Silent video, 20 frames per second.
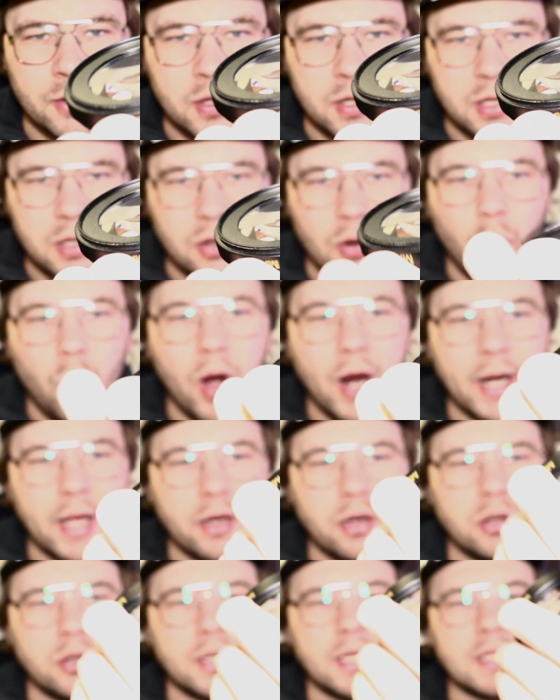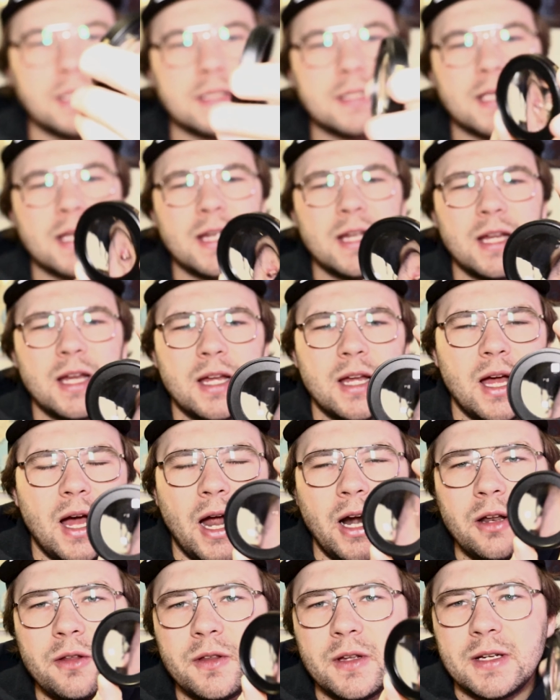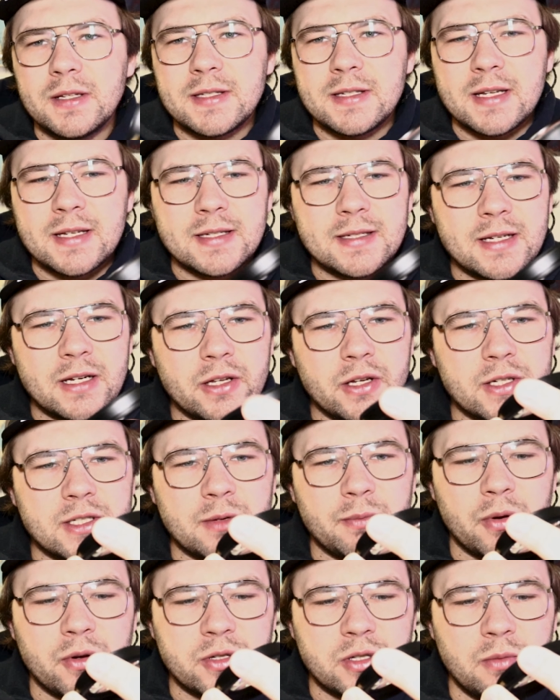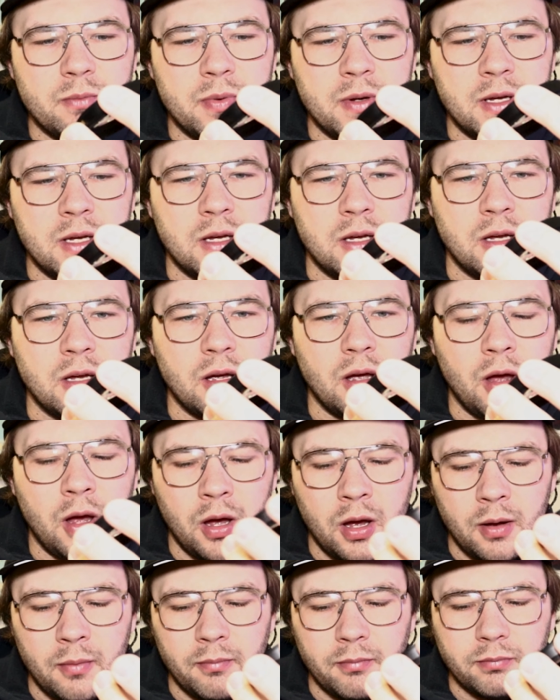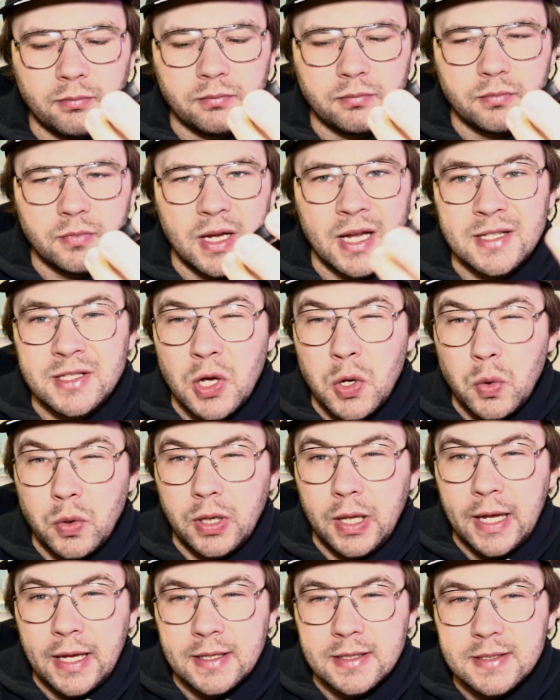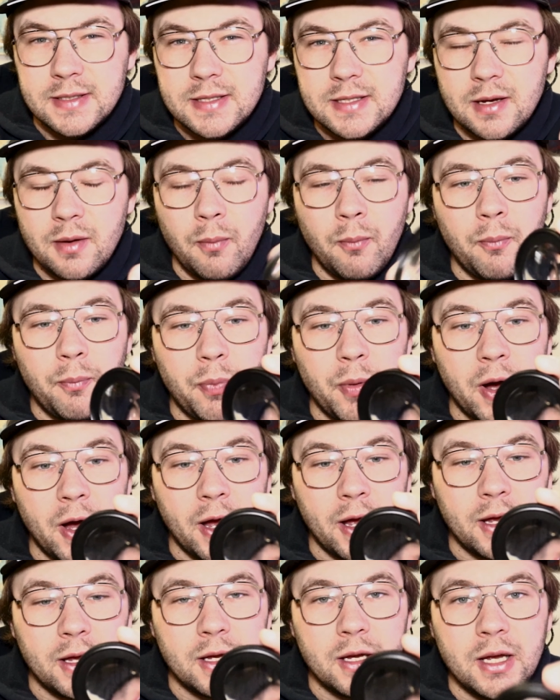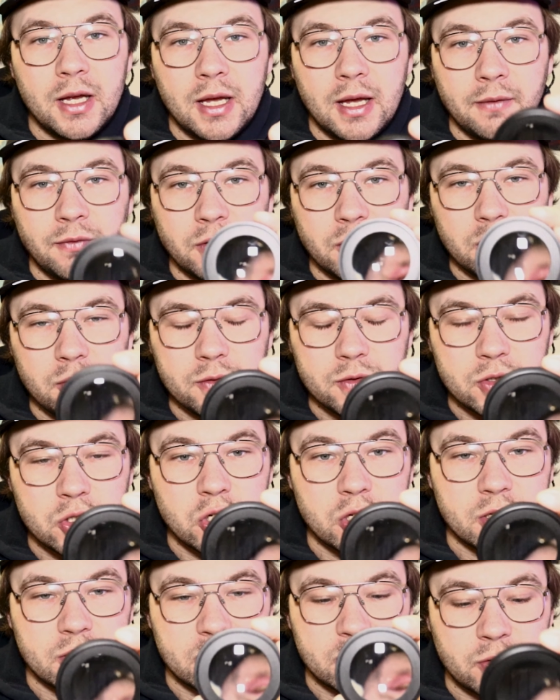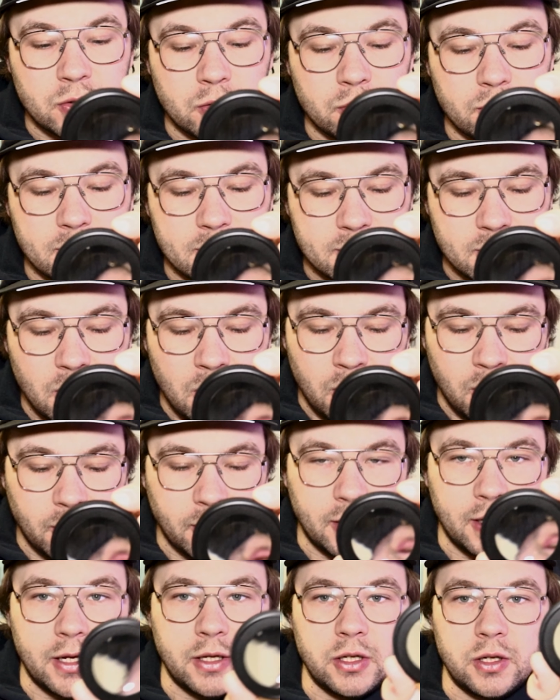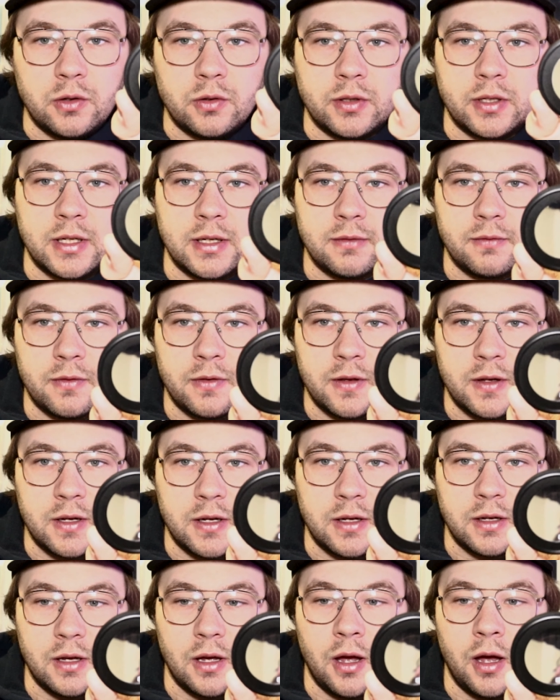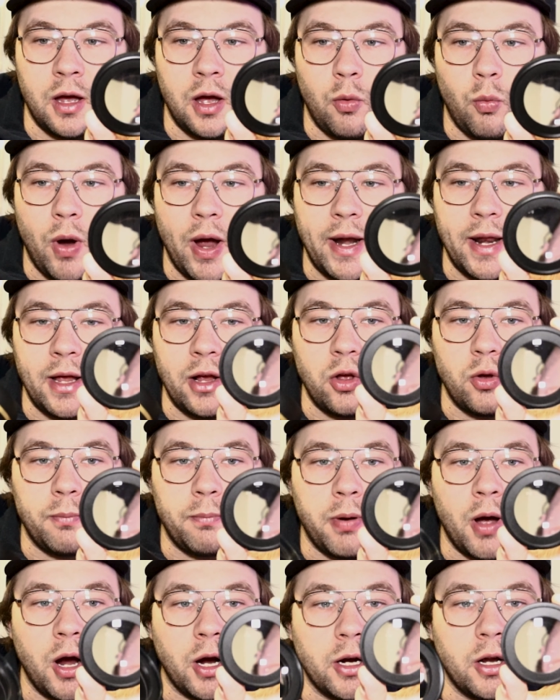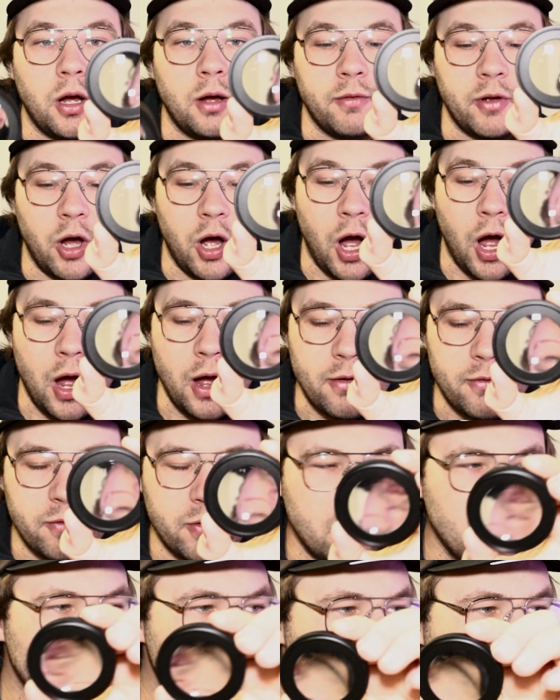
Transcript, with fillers: the wide angle lens, I don't think it's necessarily supposed to be its own lens, but if you do just screw this on and you leave the wide angle part of it off,